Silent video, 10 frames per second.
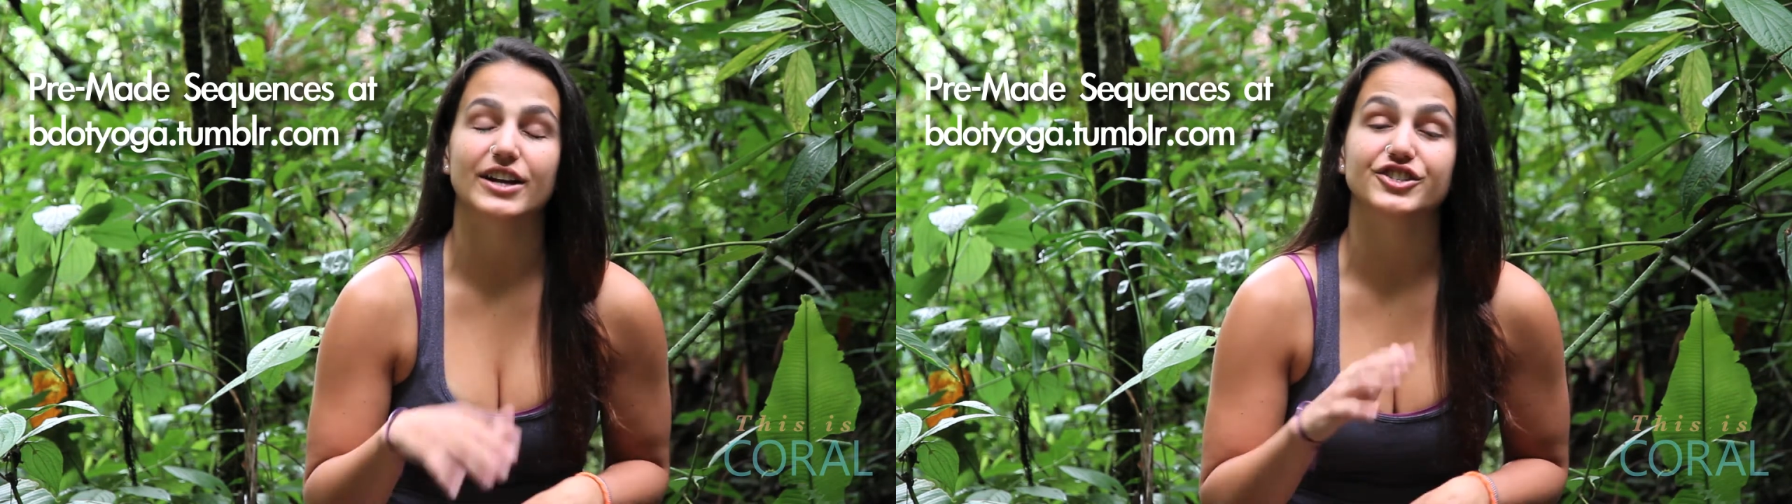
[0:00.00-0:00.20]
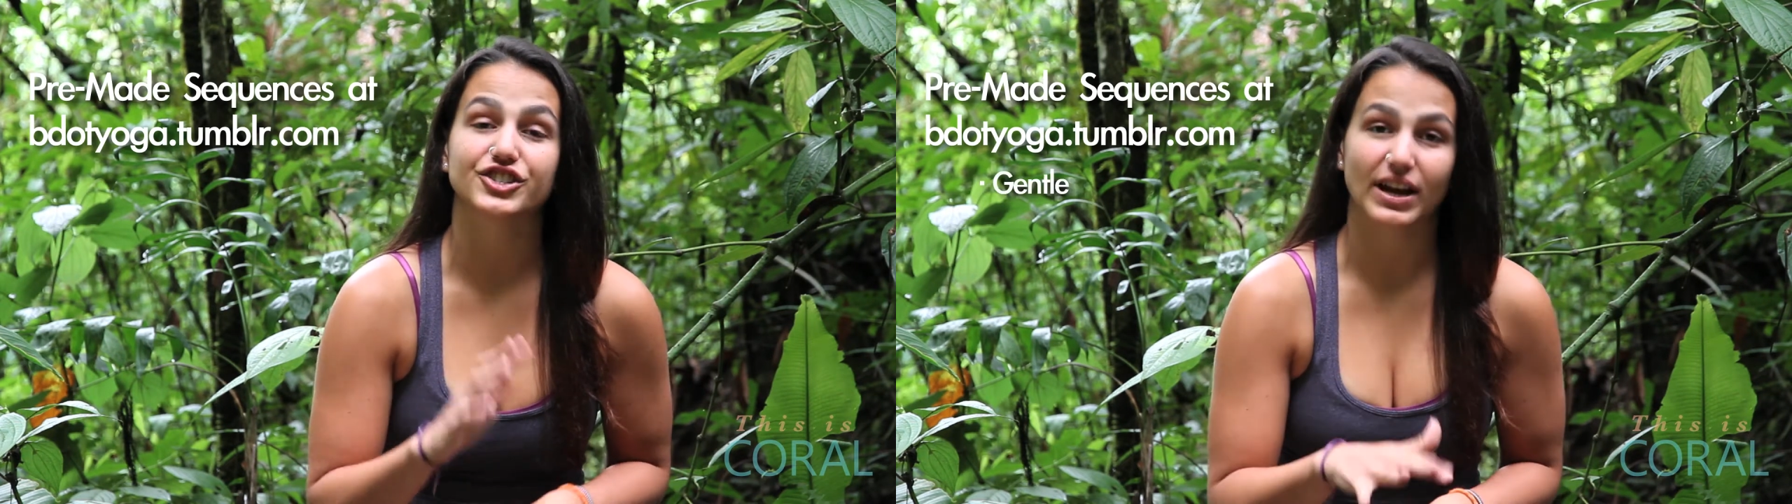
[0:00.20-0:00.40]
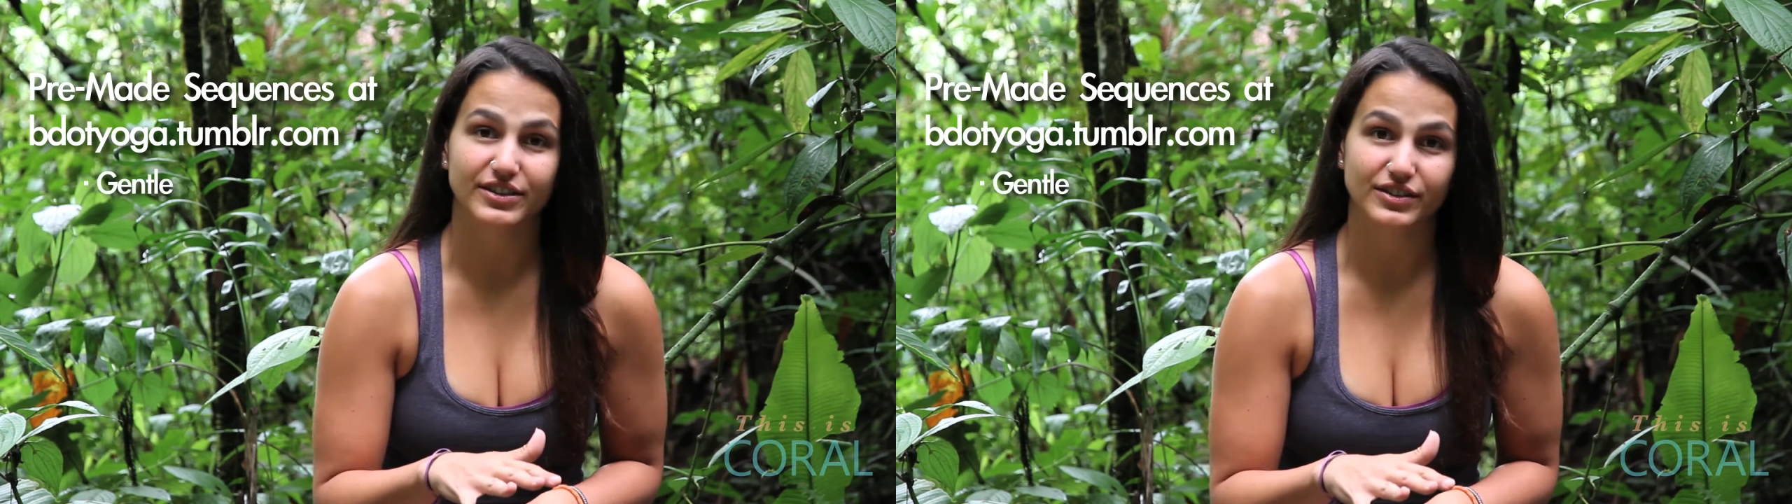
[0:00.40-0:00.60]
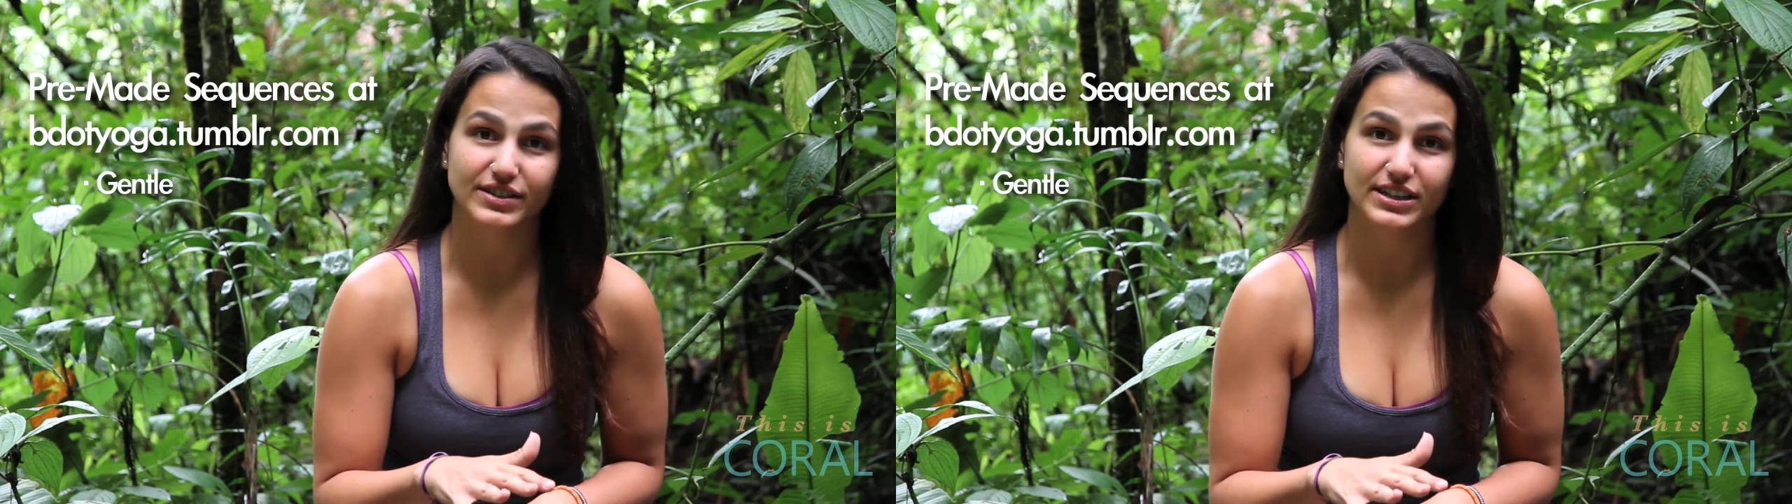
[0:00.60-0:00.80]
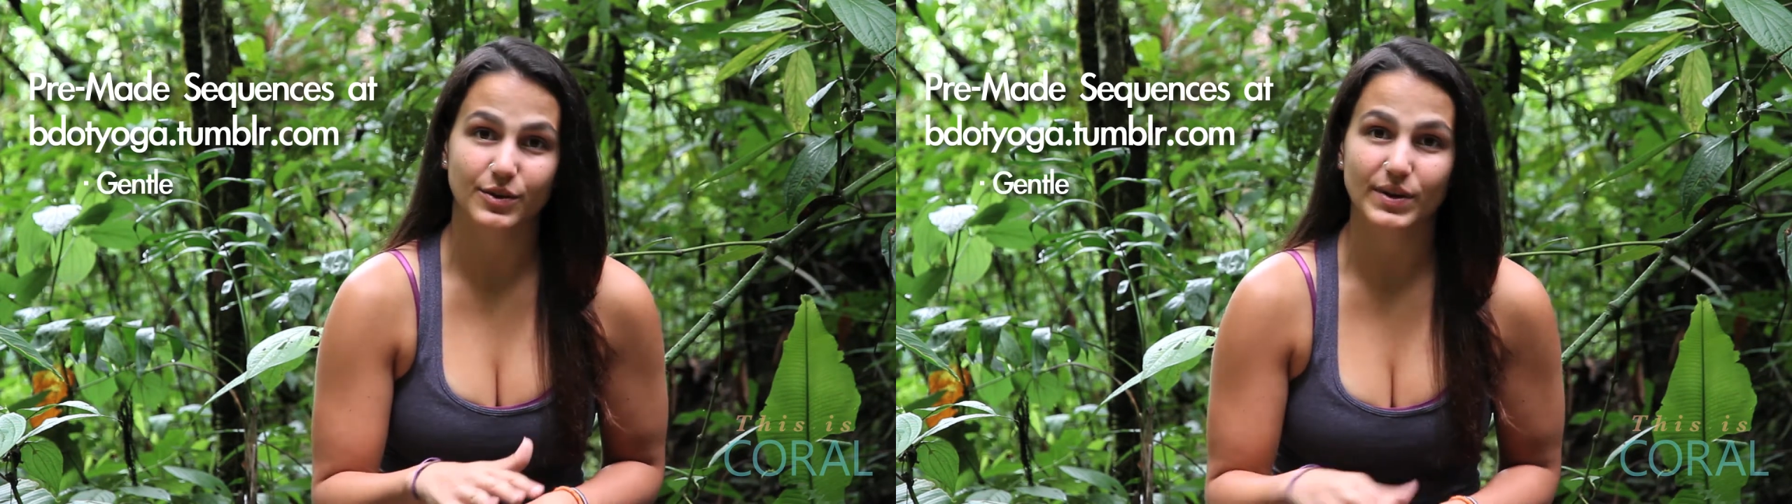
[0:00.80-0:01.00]
a gentle
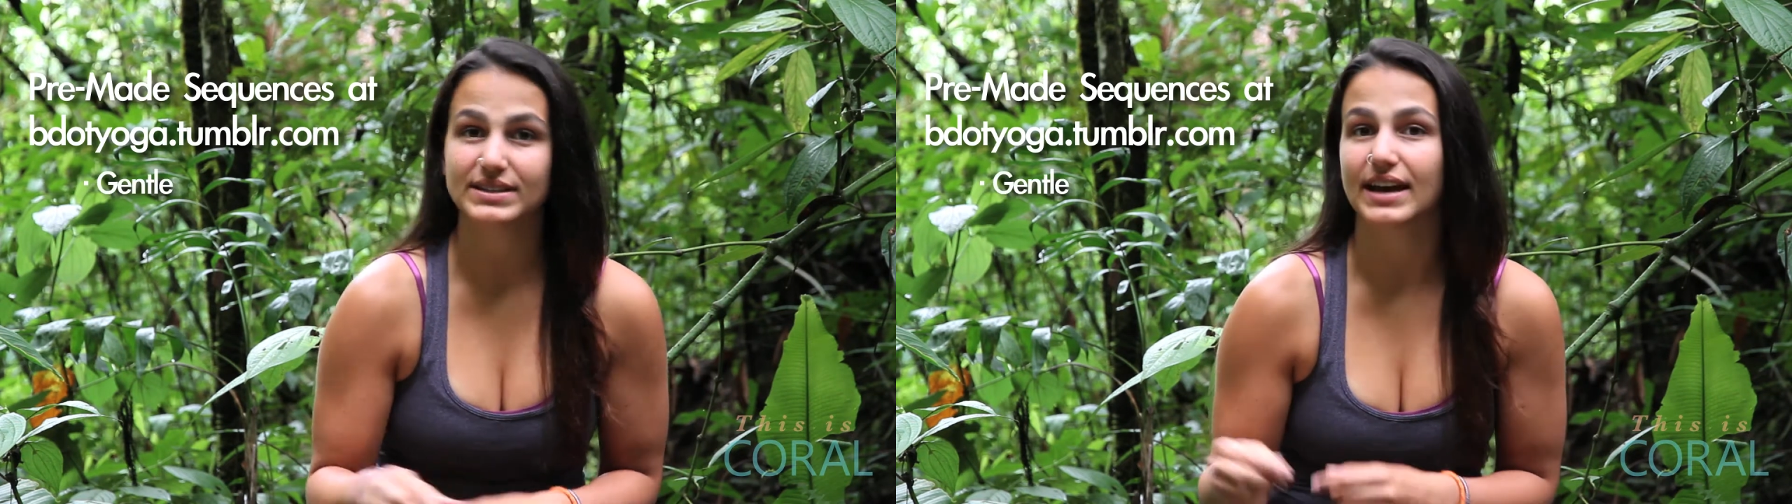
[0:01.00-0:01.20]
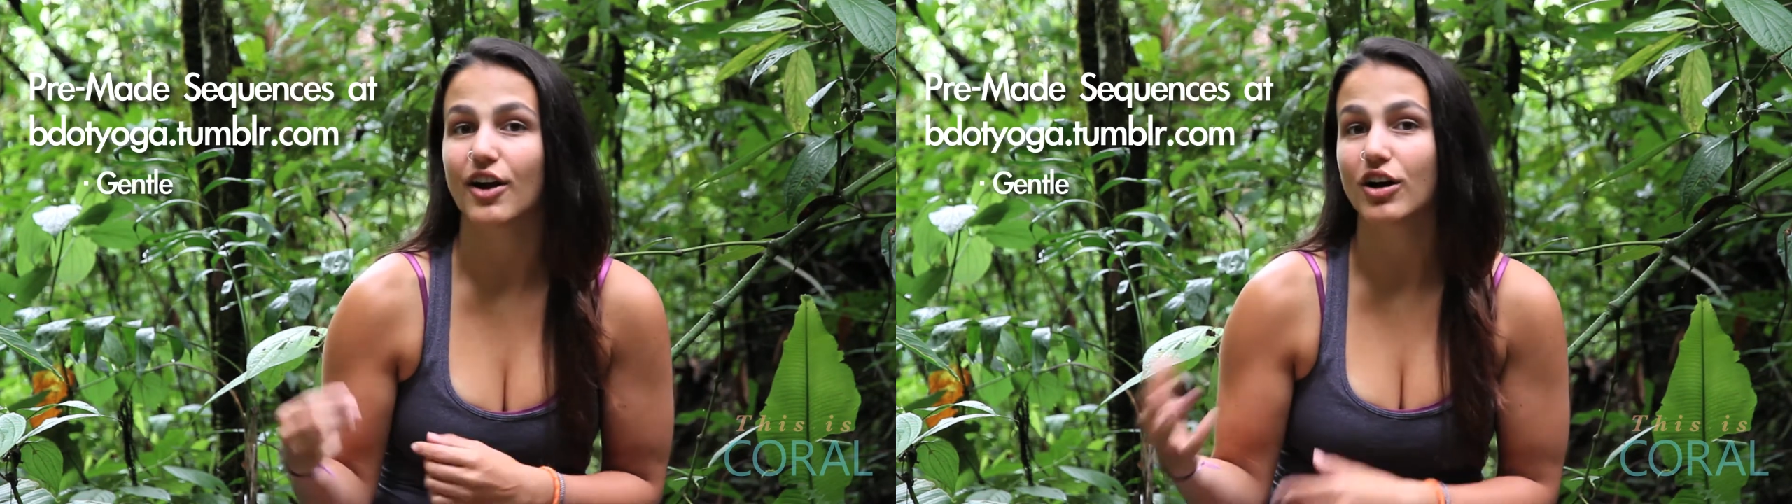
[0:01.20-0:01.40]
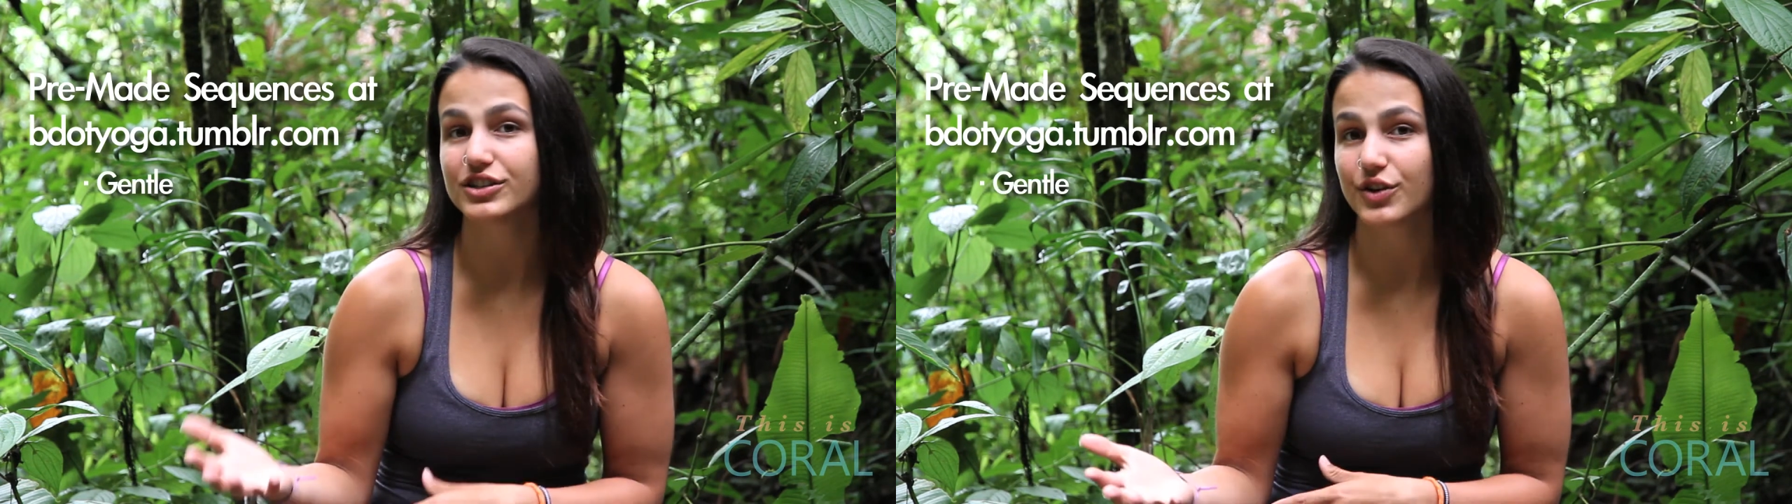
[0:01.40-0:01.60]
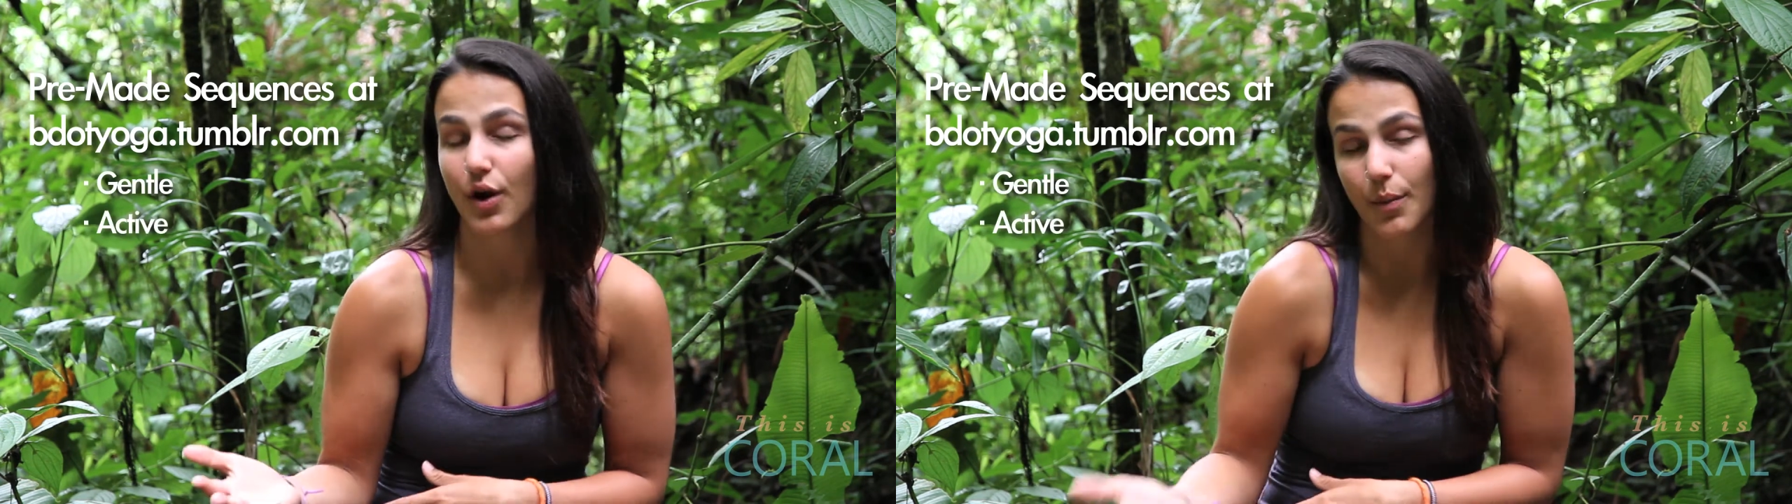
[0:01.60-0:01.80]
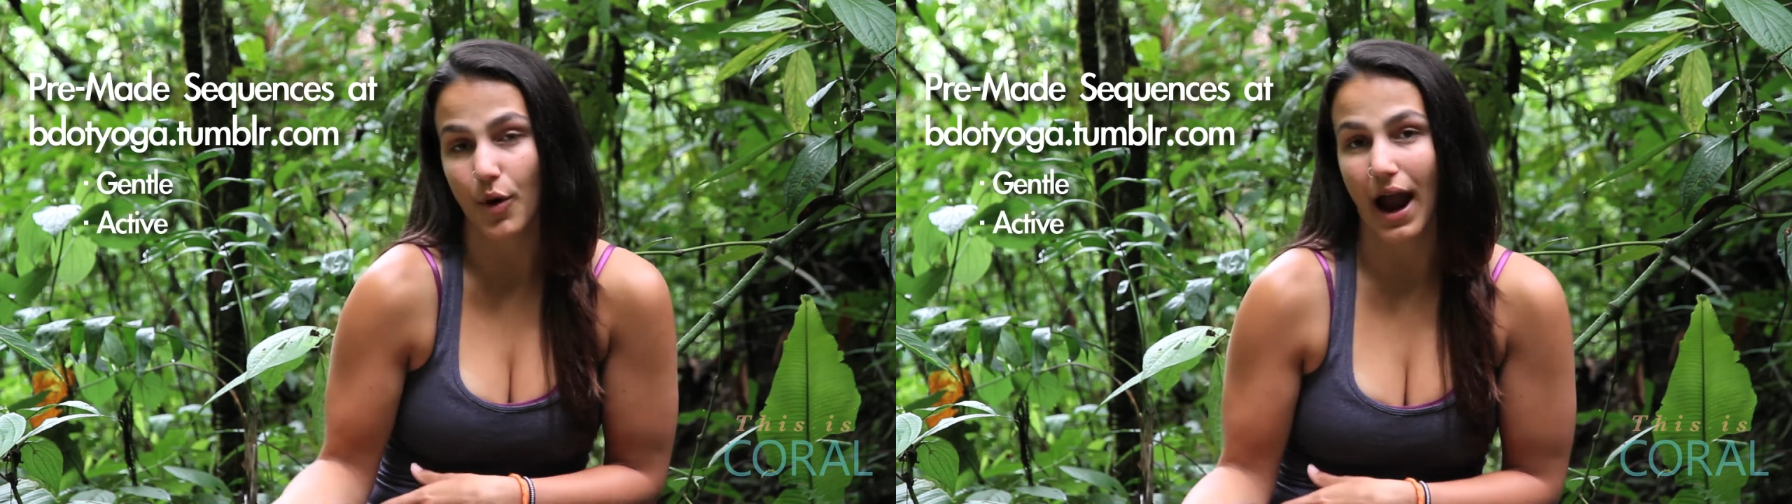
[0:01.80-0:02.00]
sequence and also
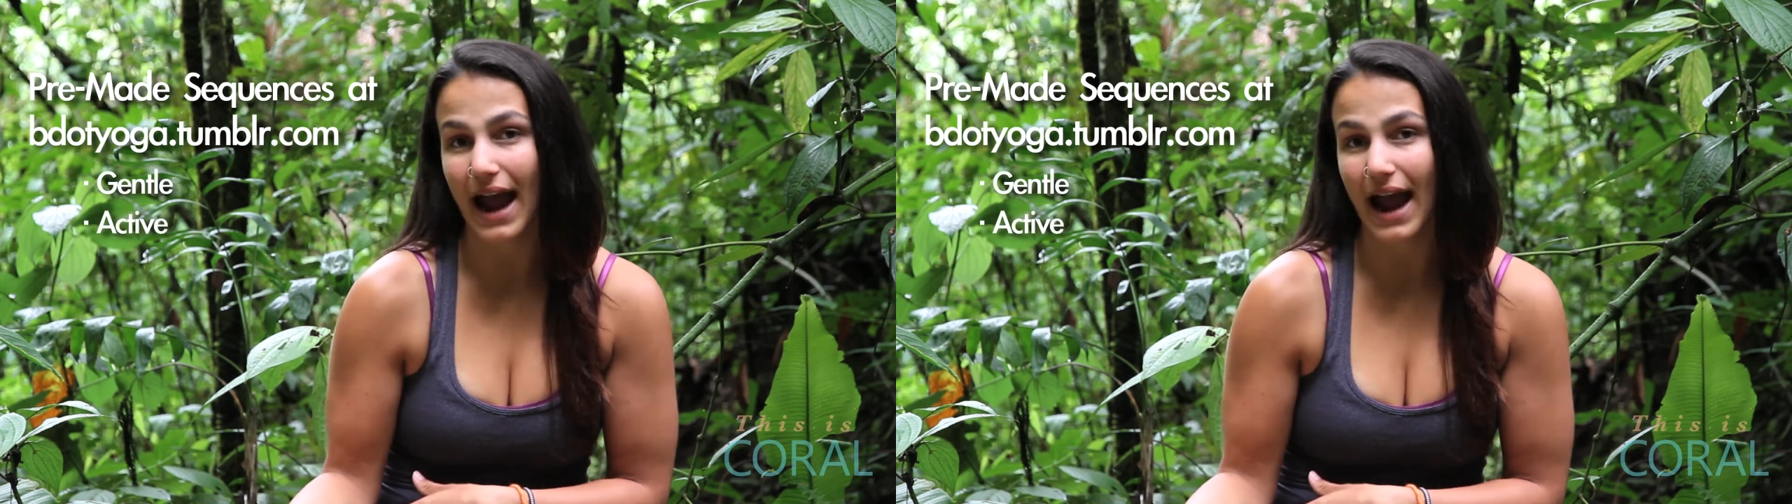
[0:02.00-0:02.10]
a more